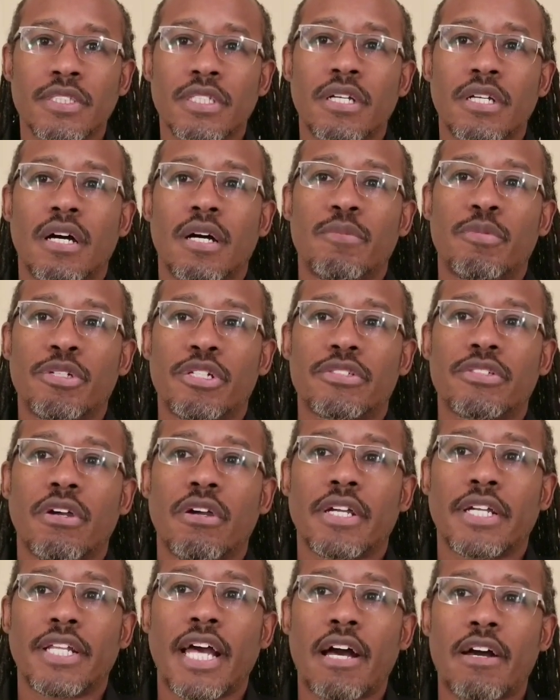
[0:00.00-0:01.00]
Put a
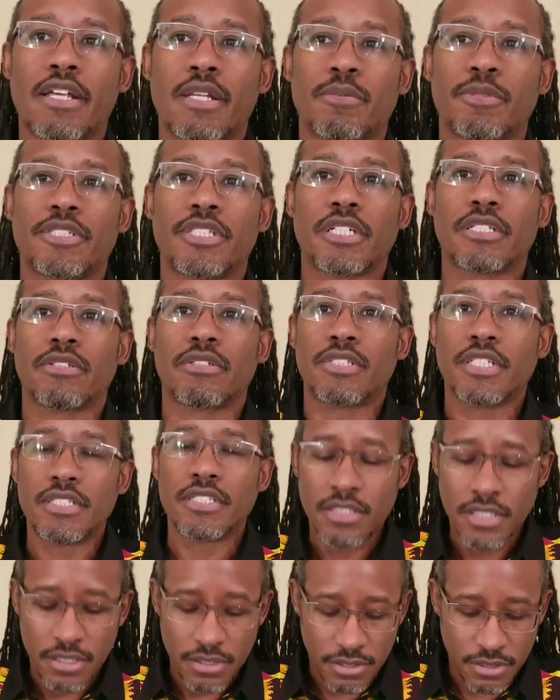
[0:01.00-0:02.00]
target out at a particular
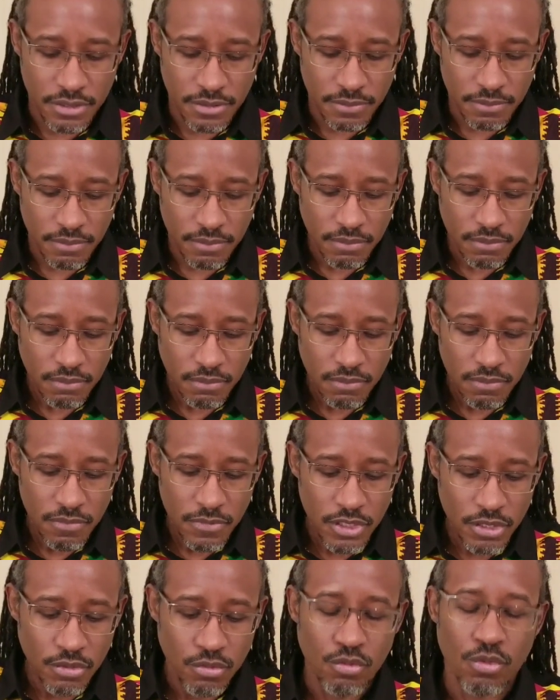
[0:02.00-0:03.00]
distance.
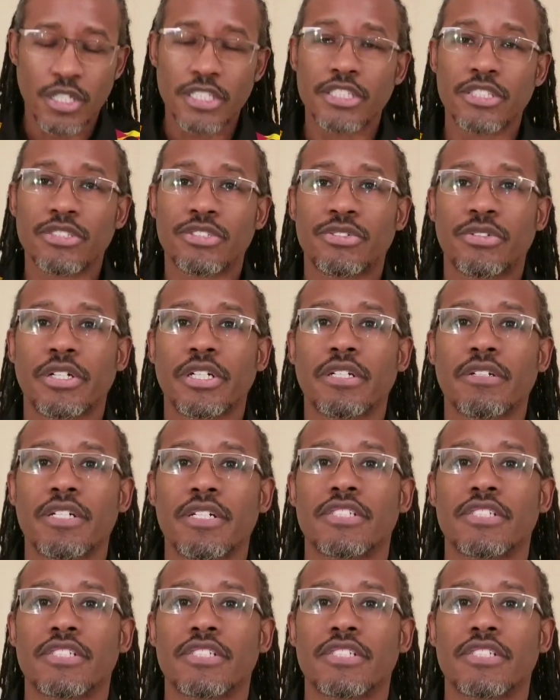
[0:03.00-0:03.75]
Run your trigger